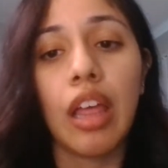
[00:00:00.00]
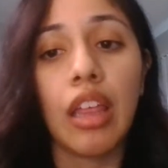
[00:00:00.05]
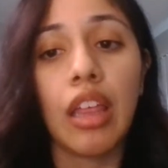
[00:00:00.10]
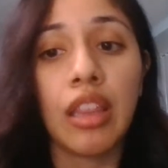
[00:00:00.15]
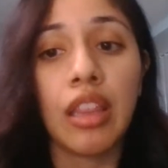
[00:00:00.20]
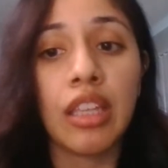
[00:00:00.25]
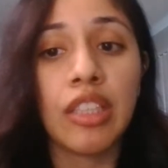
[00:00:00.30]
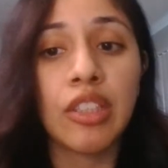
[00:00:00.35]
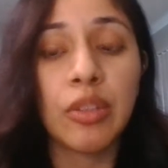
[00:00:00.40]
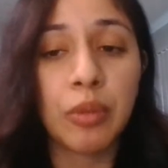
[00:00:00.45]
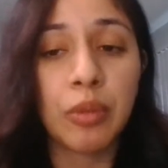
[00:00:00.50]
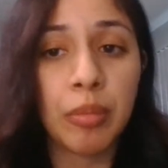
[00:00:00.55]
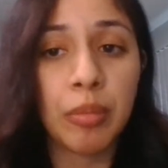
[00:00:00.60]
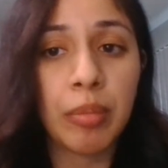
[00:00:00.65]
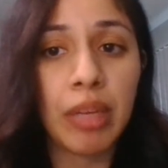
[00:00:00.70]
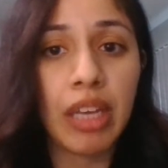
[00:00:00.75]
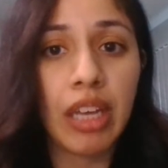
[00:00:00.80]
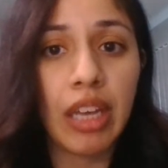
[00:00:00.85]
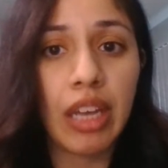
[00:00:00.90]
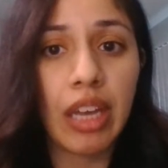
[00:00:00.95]
This will
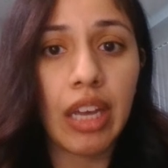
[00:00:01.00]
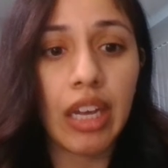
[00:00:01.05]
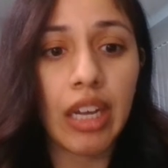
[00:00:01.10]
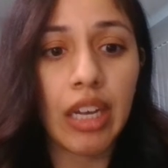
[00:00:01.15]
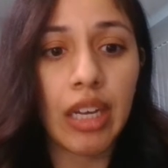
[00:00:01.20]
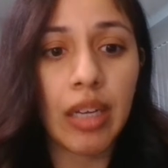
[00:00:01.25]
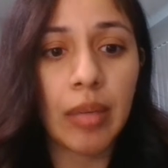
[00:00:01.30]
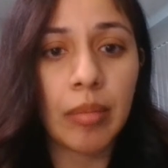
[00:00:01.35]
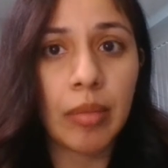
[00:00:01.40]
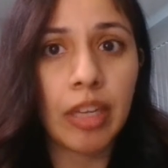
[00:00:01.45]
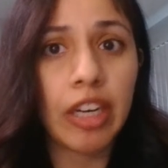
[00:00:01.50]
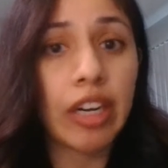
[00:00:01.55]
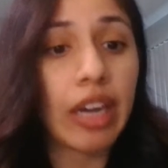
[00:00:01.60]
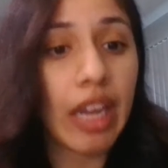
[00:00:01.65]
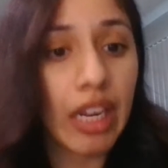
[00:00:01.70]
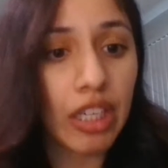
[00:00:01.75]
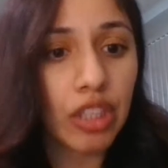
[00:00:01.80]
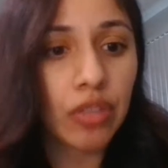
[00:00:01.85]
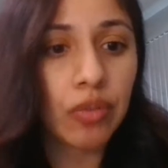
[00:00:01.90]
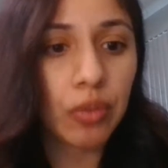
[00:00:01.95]
be their
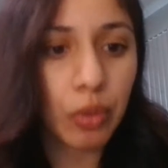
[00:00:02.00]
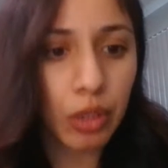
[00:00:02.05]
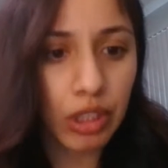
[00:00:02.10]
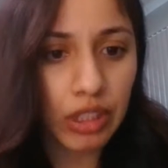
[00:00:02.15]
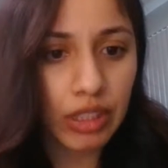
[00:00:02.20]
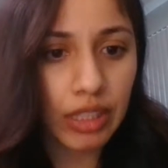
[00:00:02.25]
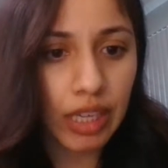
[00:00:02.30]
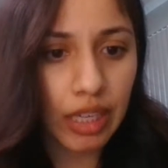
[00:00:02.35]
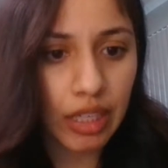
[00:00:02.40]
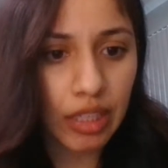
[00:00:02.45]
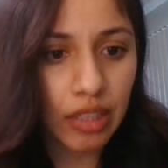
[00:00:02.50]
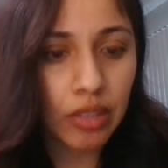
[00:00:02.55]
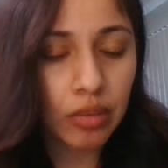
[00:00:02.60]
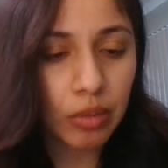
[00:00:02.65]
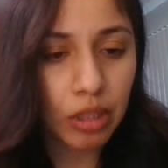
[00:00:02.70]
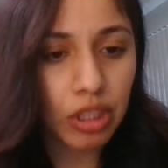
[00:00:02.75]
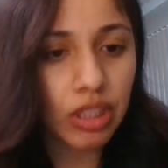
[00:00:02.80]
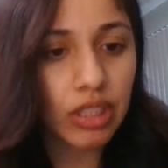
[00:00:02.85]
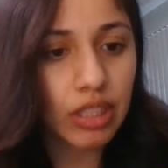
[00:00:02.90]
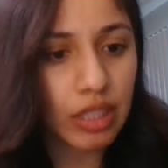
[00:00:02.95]
H4 status,
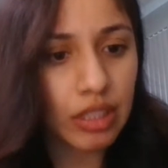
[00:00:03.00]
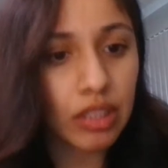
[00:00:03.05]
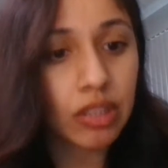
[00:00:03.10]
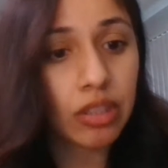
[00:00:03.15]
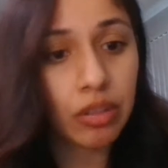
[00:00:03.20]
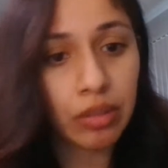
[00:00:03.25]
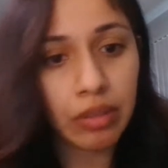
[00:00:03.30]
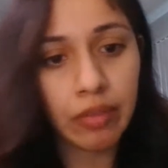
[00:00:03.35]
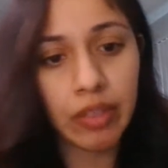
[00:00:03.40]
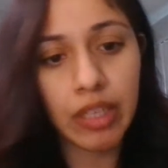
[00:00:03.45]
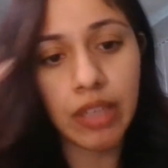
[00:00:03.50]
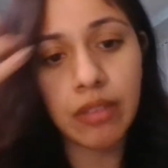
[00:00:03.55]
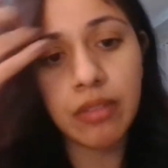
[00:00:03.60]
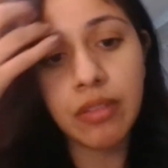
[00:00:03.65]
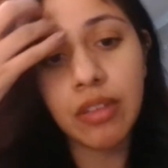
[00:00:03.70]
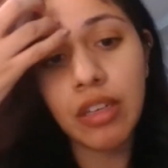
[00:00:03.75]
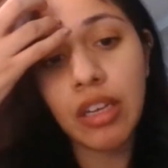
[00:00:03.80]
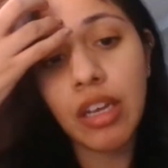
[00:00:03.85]
which is as a derivative.